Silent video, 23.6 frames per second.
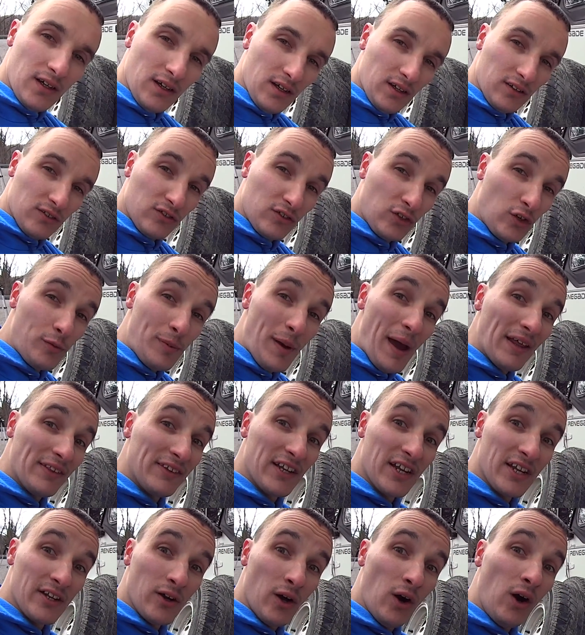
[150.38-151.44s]
It's too bad they
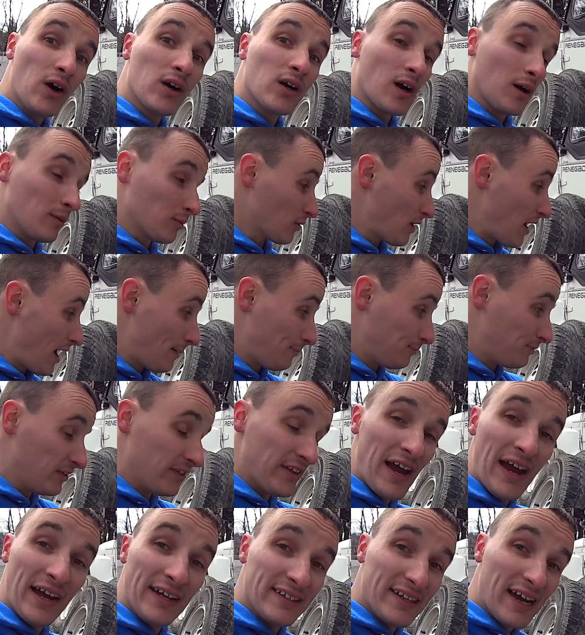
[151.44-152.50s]
didn't all come wrapped in
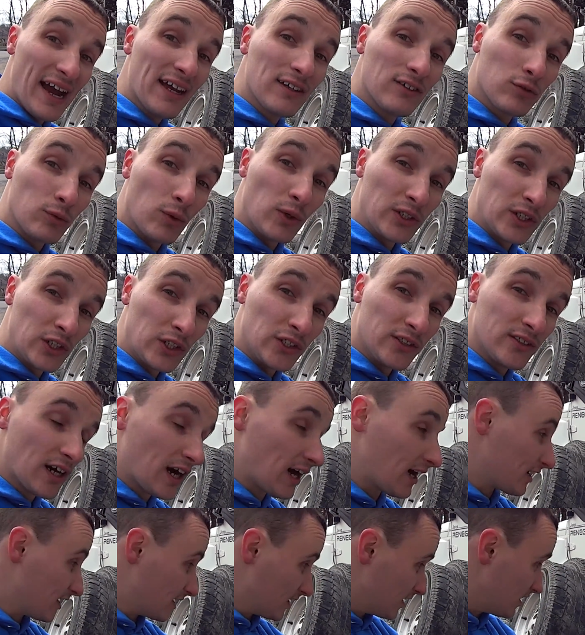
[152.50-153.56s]
that. That's one good
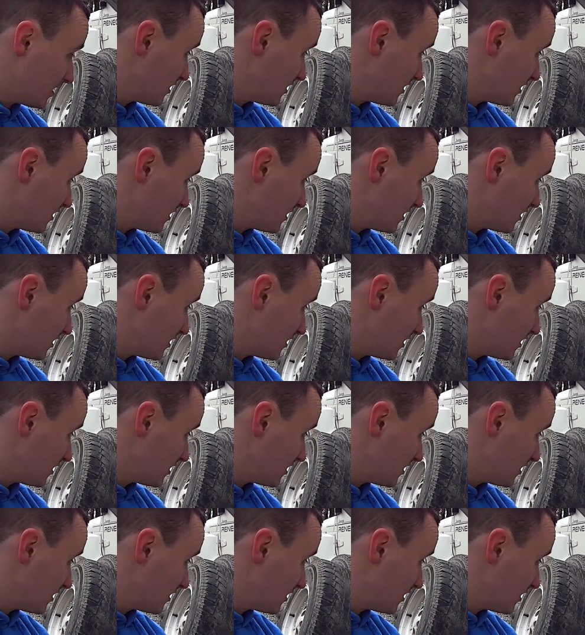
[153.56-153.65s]
tire.